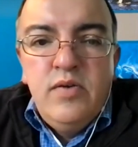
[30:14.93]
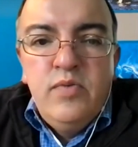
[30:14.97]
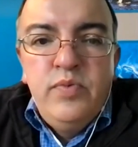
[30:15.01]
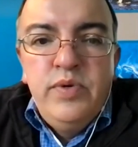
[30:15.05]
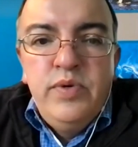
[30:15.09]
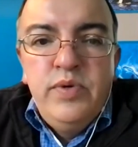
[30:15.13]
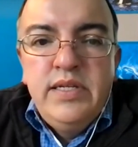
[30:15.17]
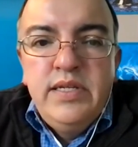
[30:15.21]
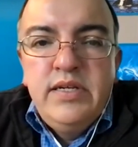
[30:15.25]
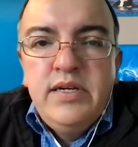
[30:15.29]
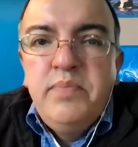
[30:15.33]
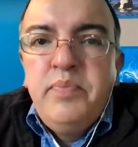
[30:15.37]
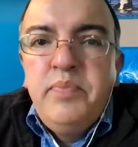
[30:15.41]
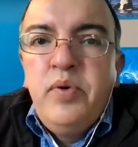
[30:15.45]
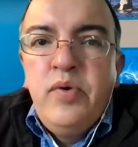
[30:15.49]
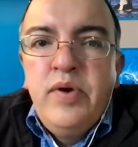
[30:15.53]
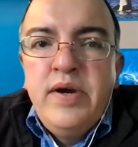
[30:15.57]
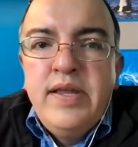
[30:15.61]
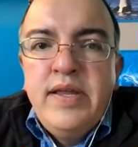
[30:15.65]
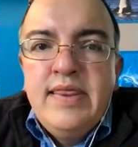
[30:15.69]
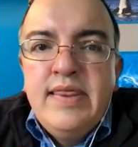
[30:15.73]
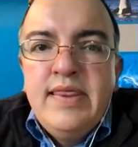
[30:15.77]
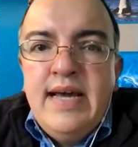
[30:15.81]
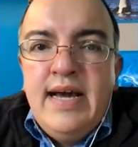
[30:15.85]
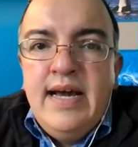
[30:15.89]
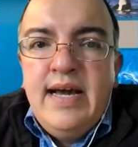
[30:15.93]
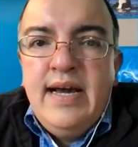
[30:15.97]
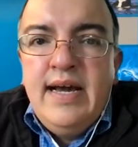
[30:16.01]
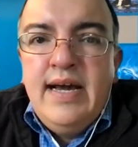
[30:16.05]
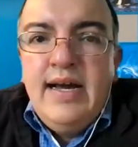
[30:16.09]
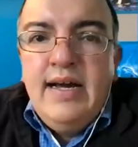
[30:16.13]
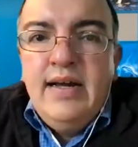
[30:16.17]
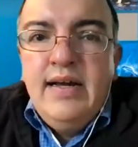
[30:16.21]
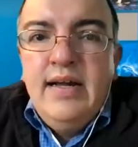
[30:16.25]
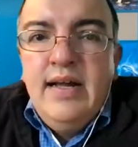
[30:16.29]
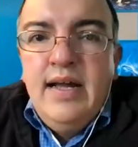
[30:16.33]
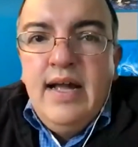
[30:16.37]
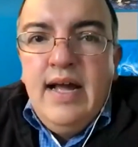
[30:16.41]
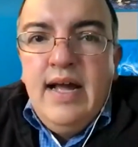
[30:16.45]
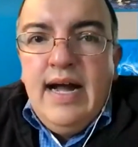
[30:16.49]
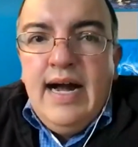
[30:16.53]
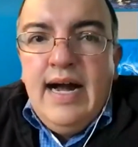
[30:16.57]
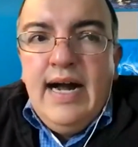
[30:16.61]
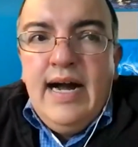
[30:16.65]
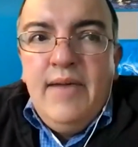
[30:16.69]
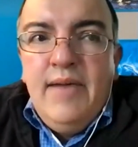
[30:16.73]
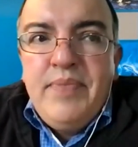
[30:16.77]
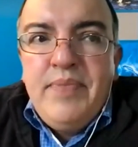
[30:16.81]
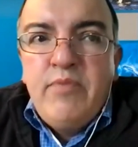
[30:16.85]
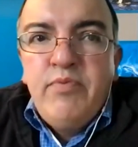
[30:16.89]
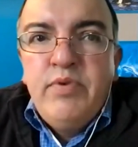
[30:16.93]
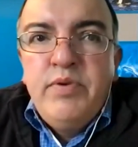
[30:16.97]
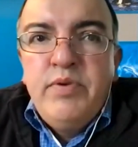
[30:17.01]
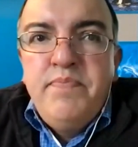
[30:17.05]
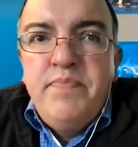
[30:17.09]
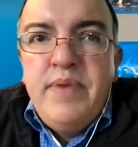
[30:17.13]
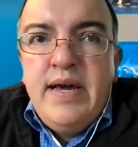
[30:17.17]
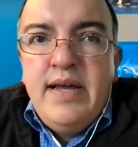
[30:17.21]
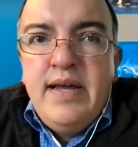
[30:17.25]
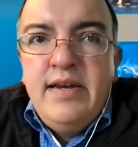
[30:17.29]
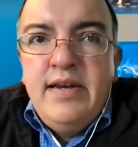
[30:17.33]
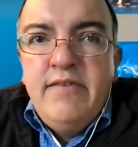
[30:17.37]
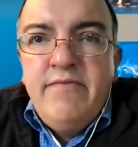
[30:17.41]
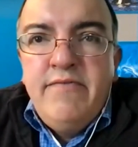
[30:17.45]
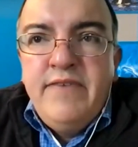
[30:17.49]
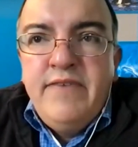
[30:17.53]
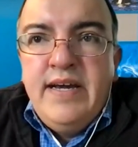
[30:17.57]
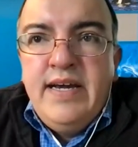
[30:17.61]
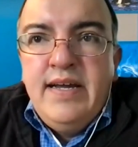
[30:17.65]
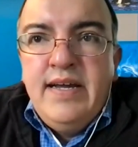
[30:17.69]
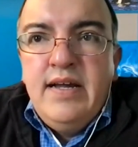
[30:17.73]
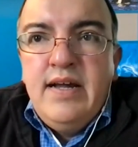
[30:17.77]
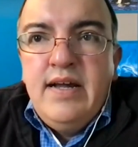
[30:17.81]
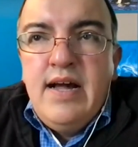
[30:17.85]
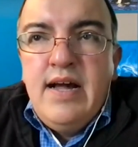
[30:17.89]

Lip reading: really good point that it would benefit